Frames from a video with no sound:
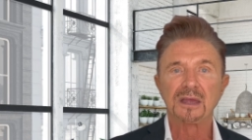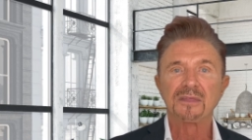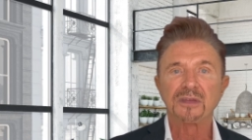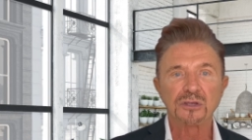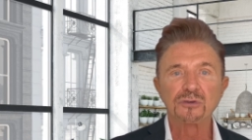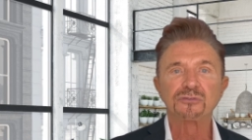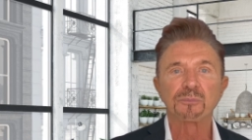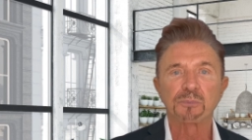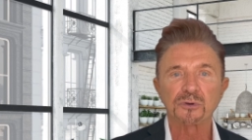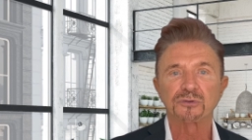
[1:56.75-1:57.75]
they use their
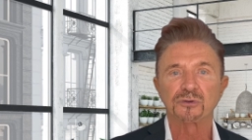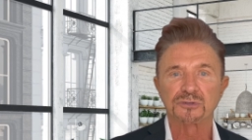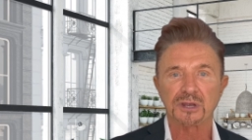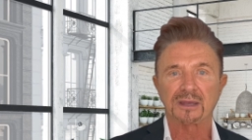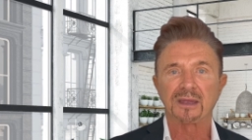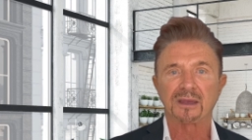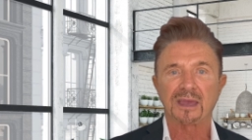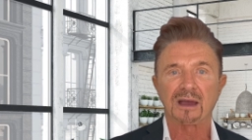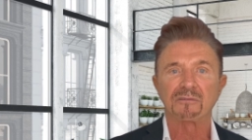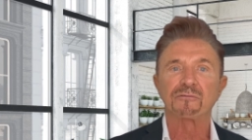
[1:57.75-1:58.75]
personal checking
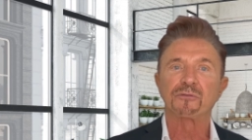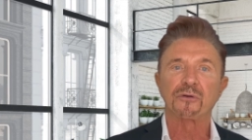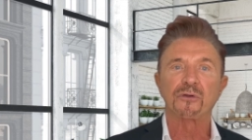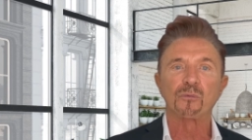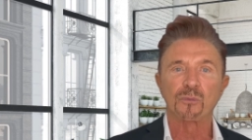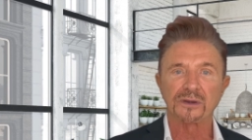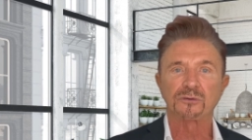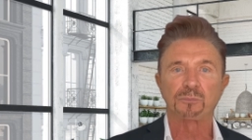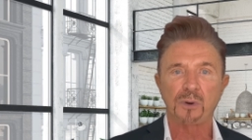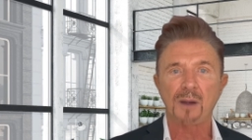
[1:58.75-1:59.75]
account for their
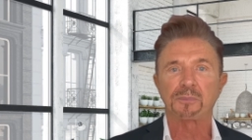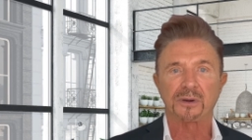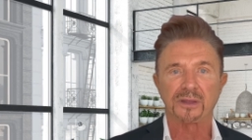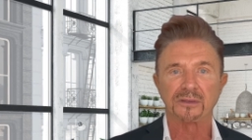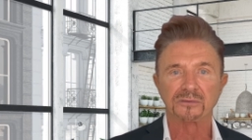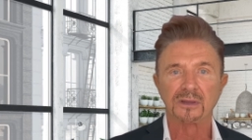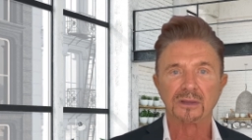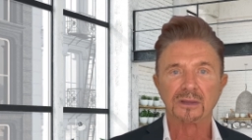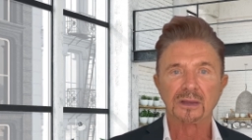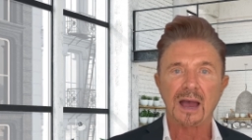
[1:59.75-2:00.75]
rental properties.
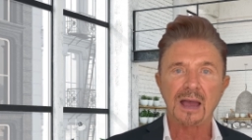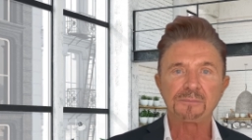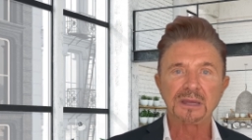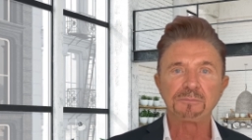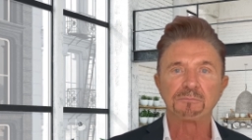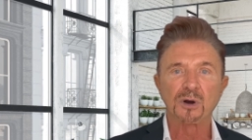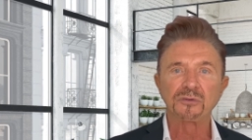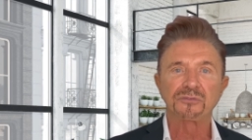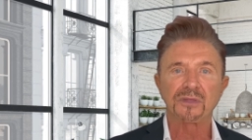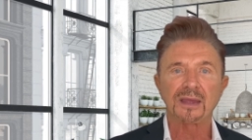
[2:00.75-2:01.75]
I mean,
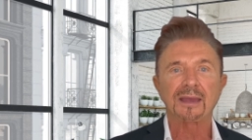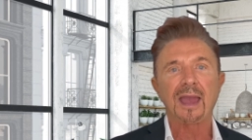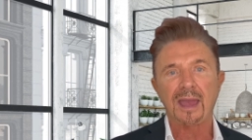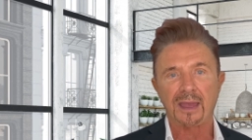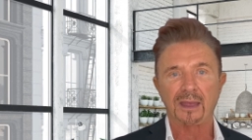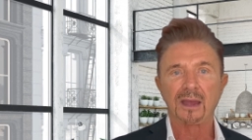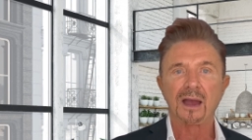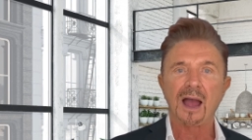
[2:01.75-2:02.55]
most think, hey, I